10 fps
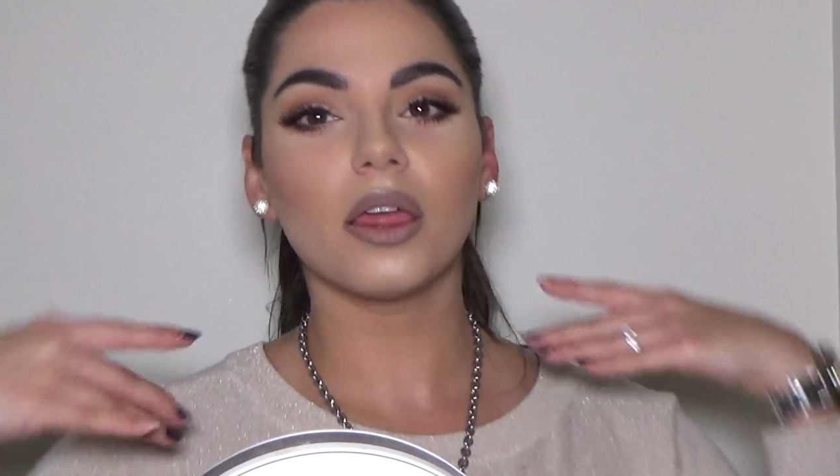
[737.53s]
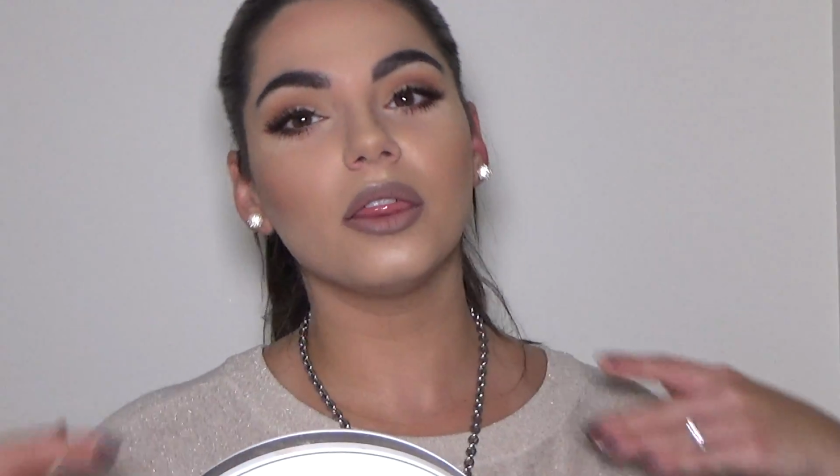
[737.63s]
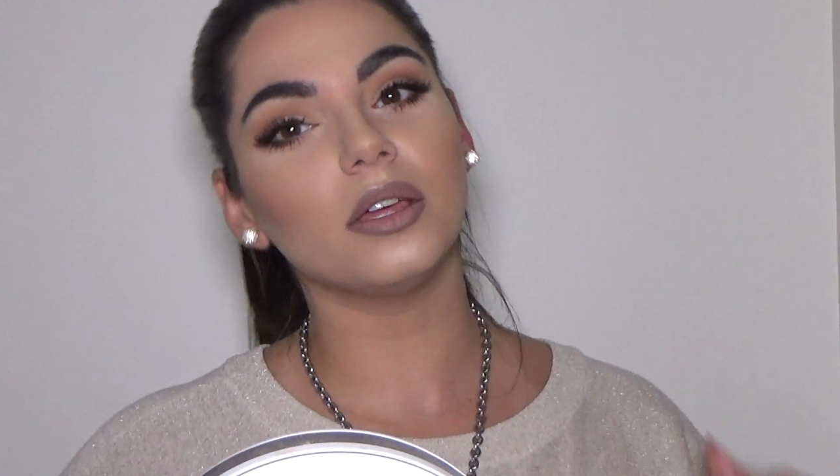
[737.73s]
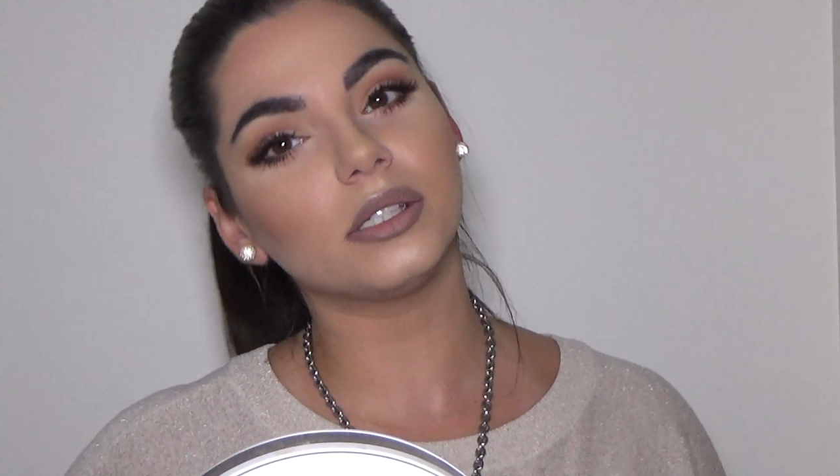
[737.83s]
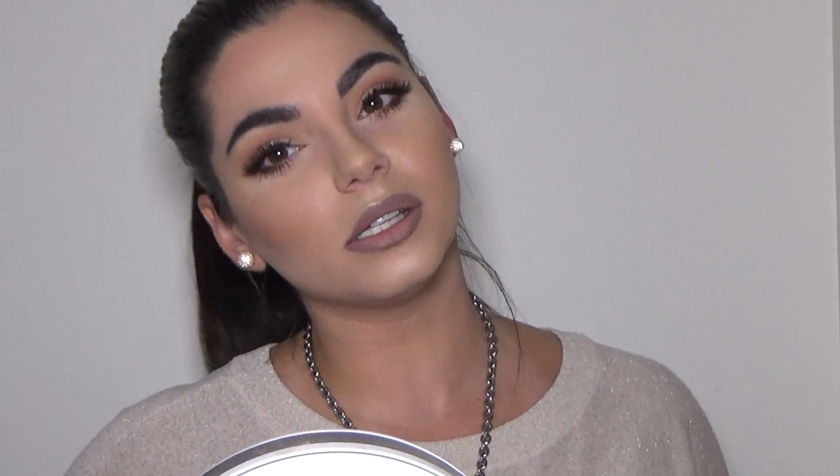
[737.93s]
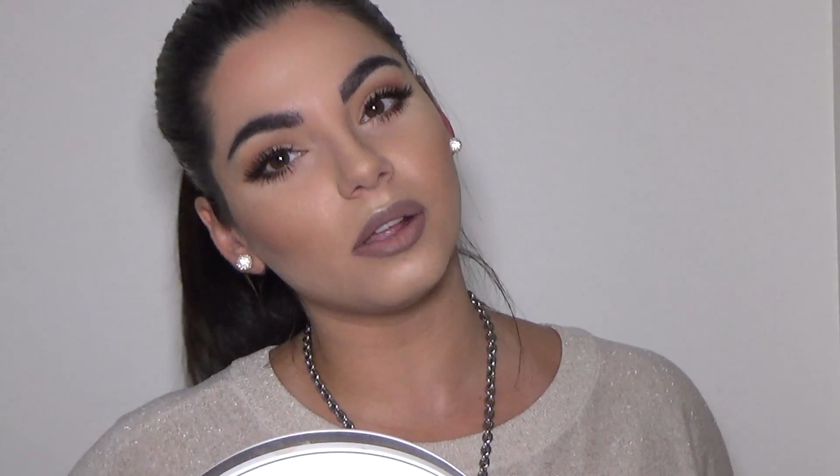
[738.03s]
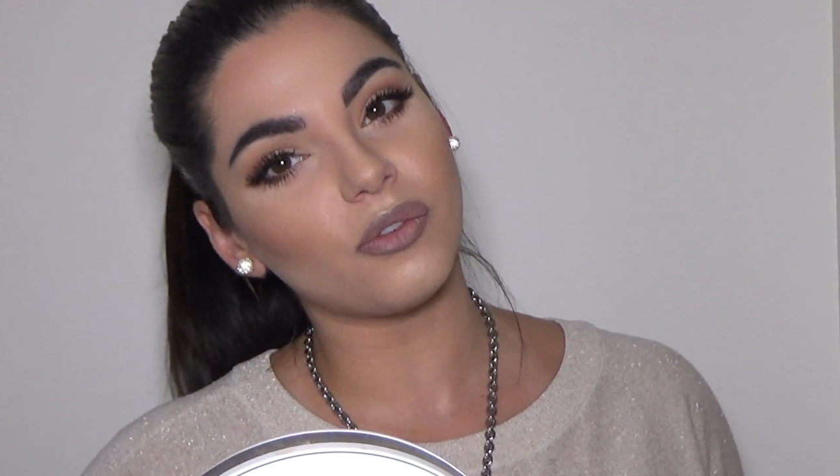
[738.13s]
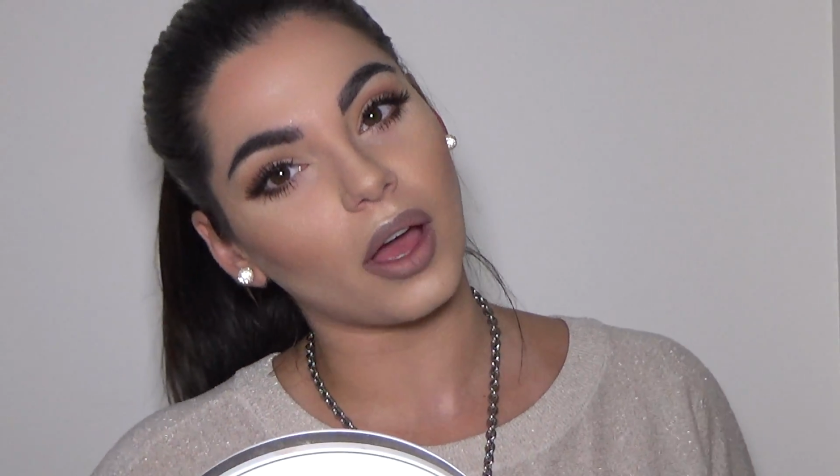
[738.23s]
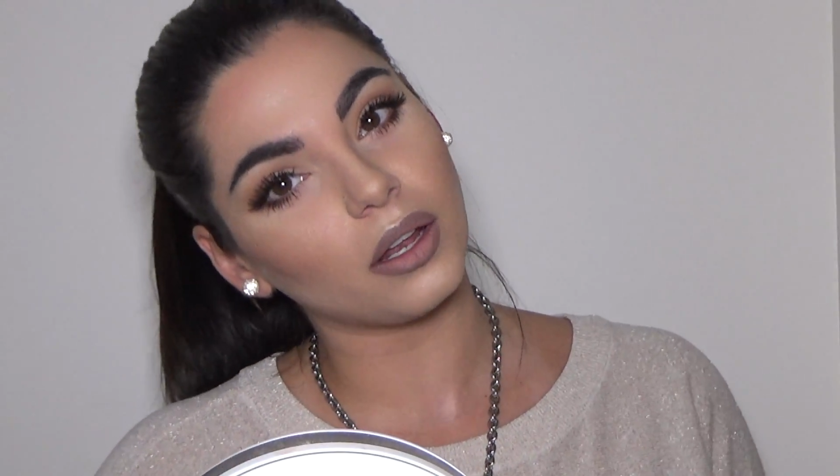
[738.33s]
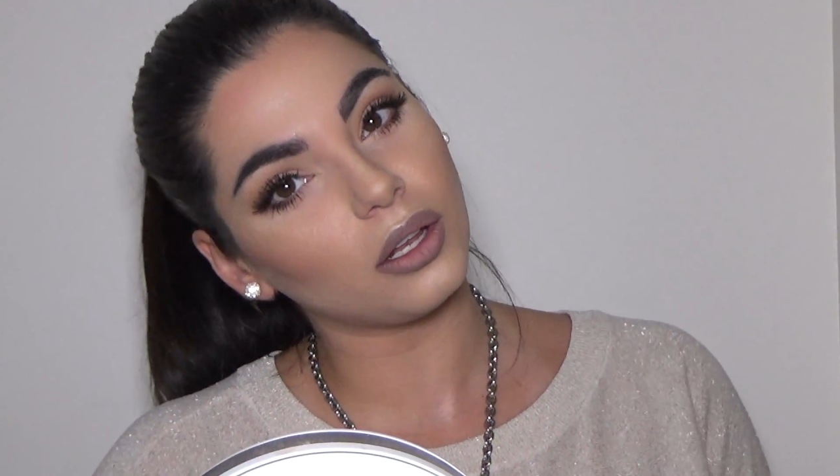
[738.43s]
this is the
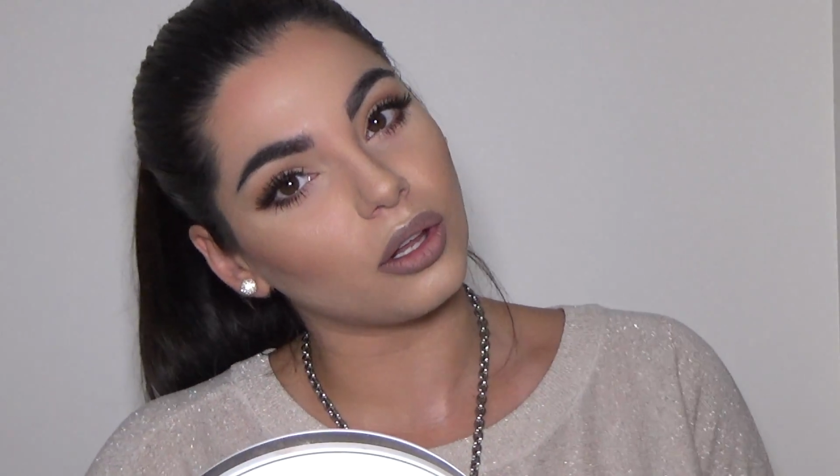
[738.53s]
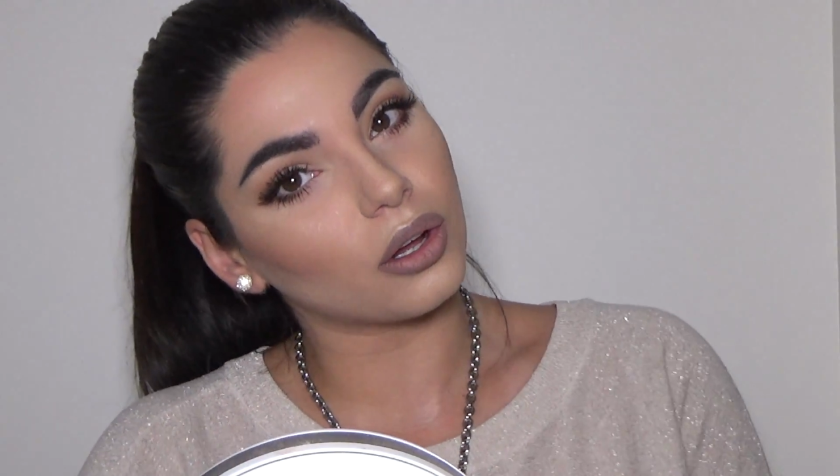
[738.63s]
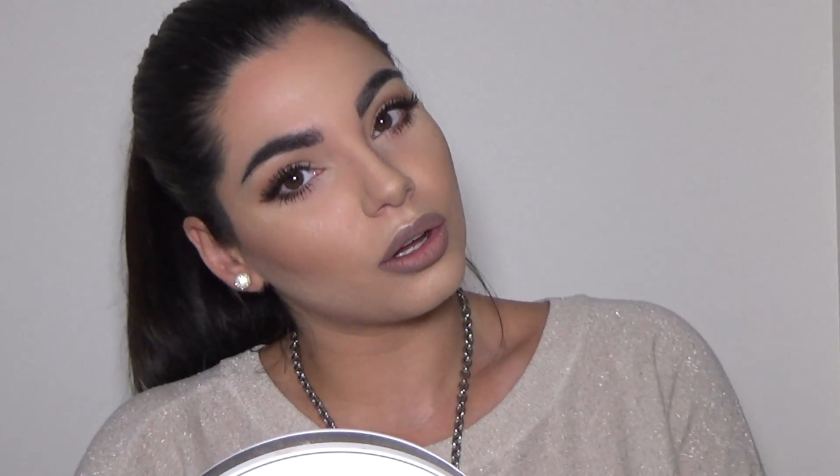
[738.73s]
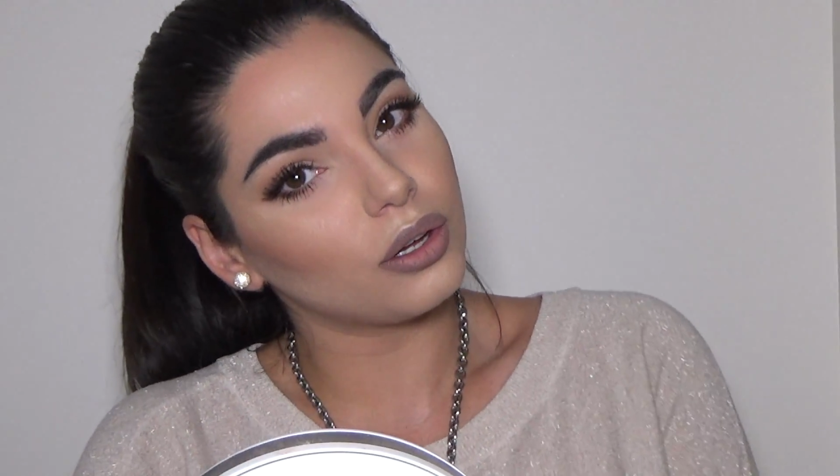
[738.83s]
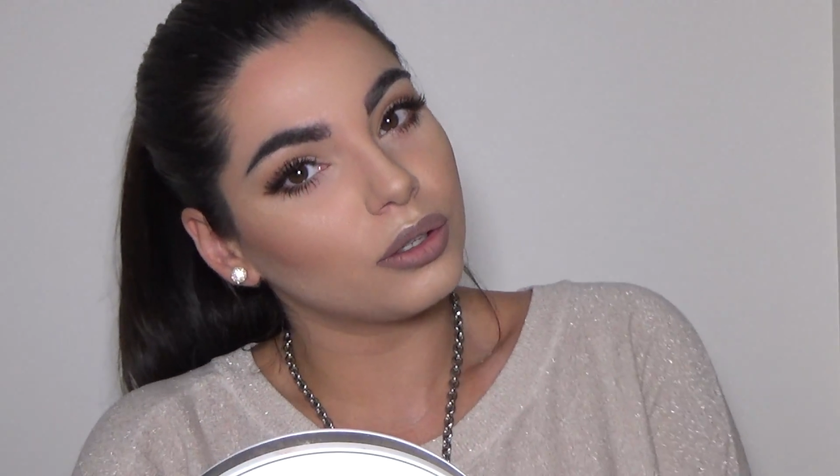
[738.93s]
final look.